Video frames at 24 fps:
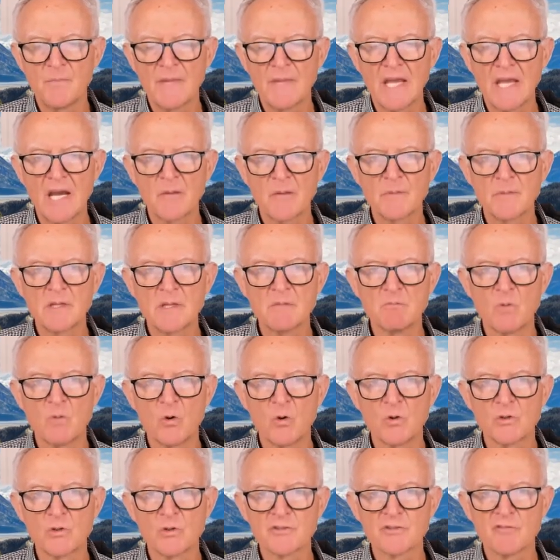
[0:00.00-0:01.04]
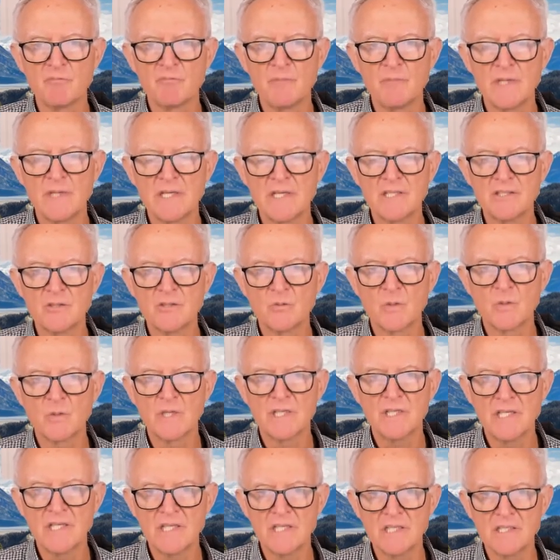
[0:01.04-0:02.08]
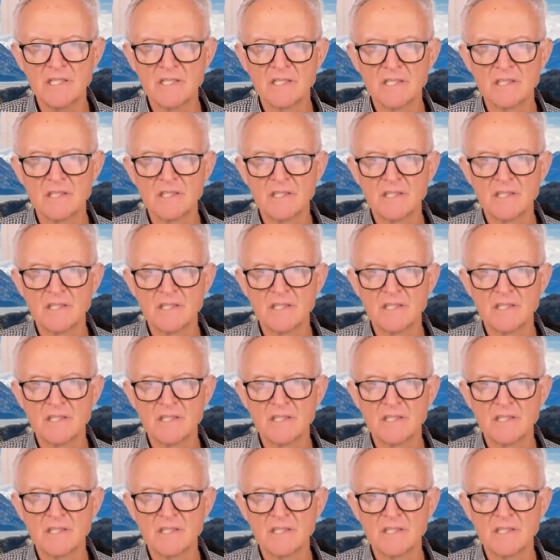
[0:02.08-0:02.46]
How many moles of B do we need?